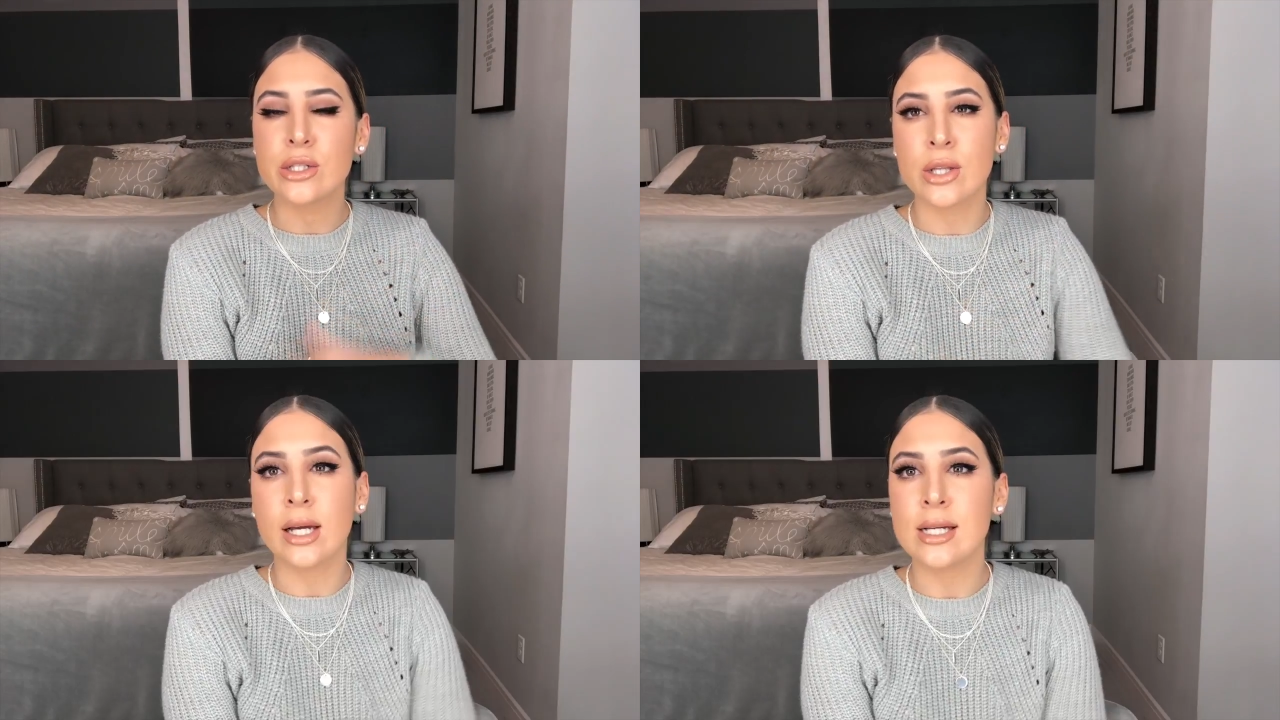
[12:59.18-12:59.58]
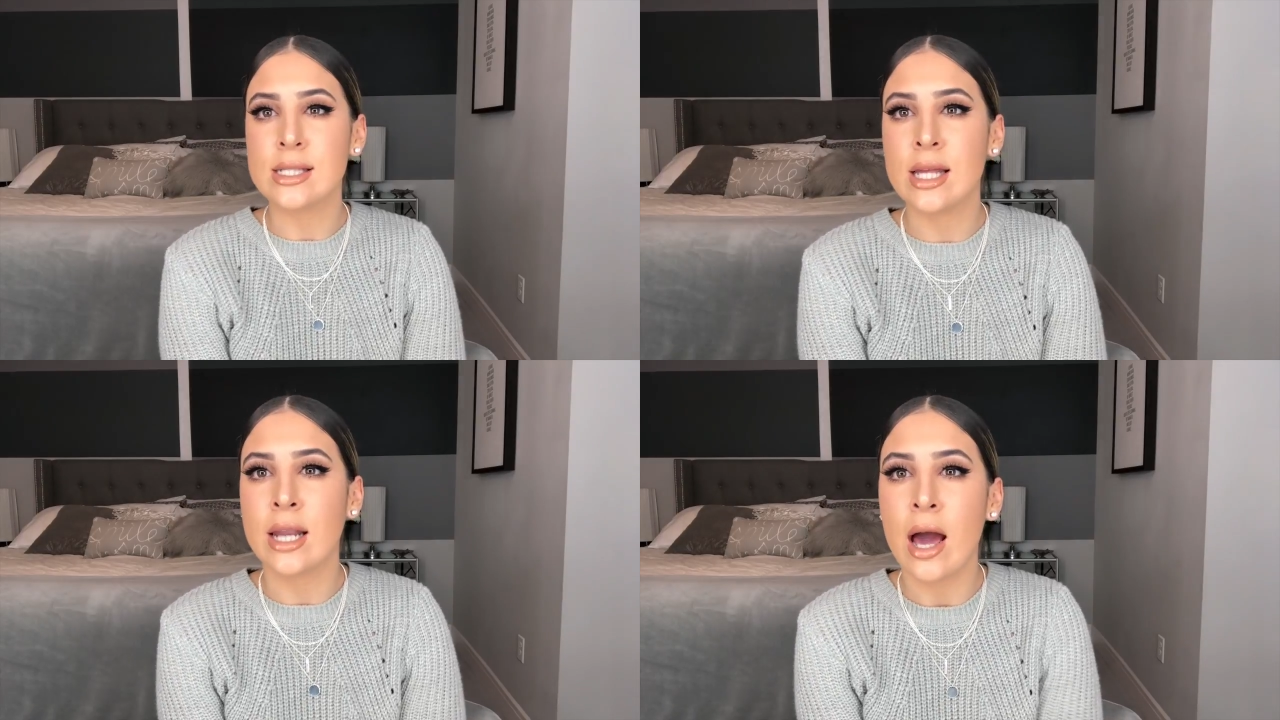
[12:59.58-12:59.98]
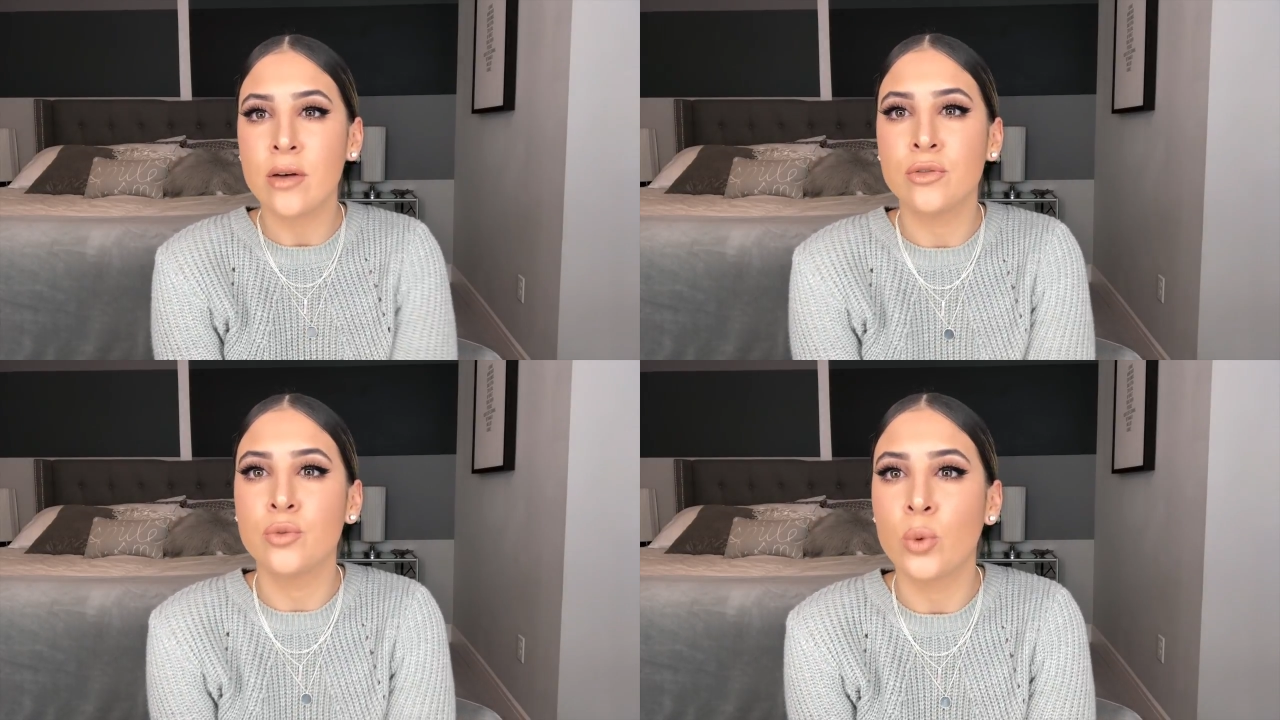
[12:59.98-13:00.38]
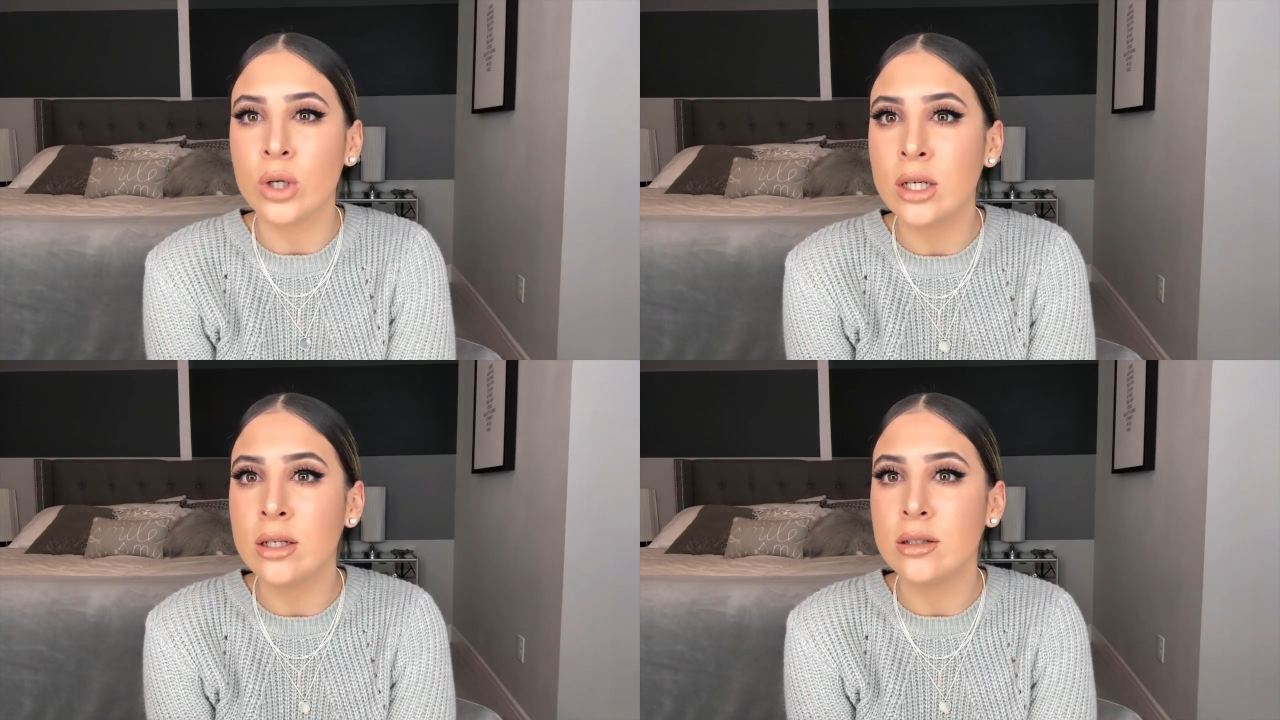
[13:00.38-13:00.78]
So like I said, I've worn
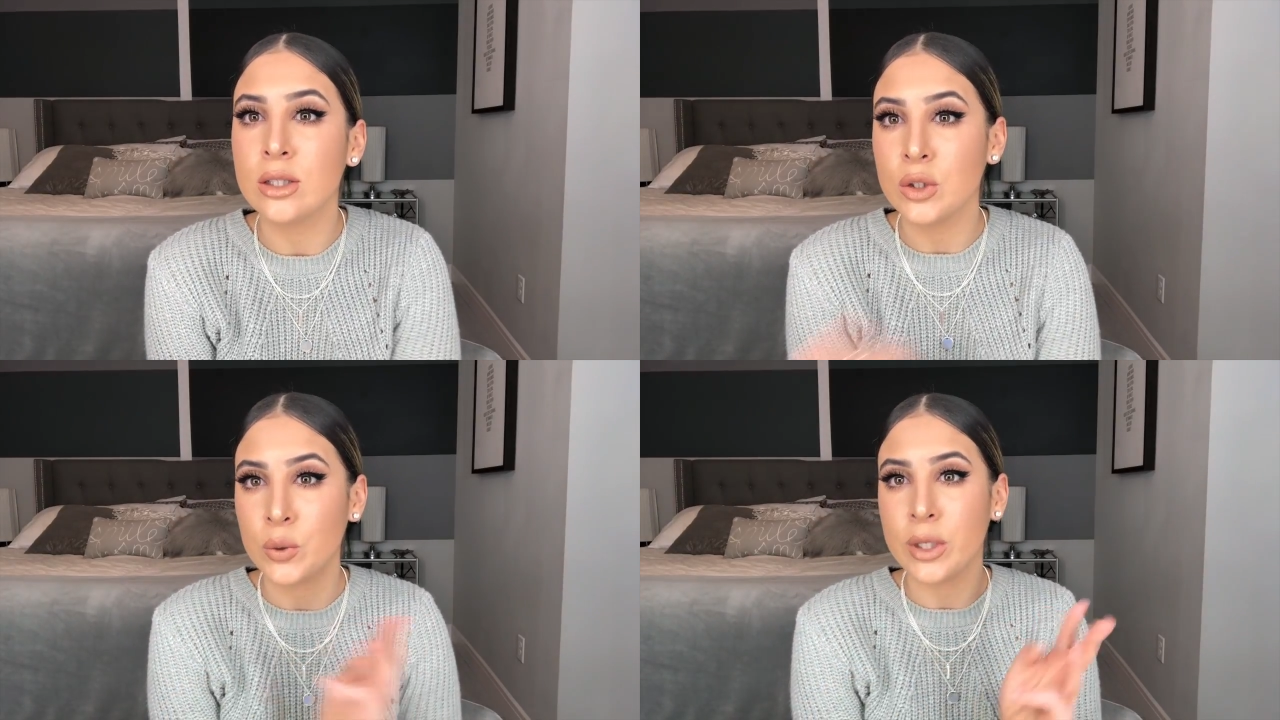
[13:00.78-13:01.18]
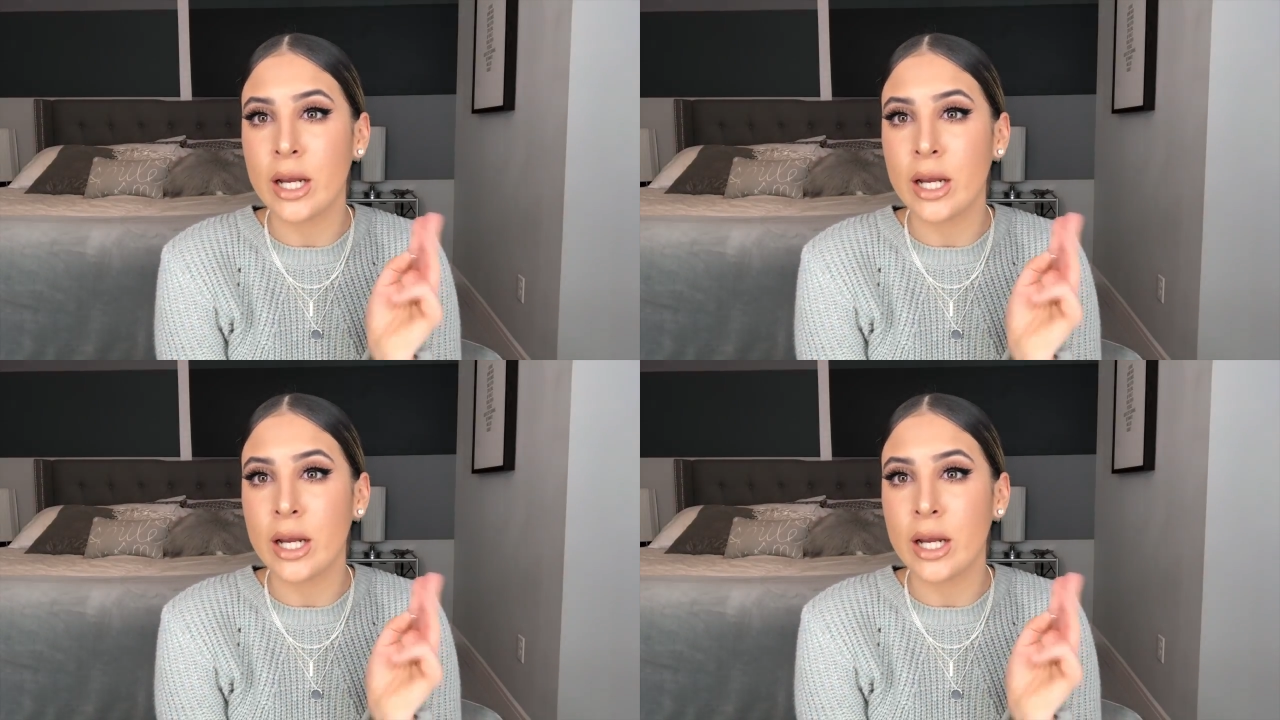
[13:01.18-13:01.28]
it 3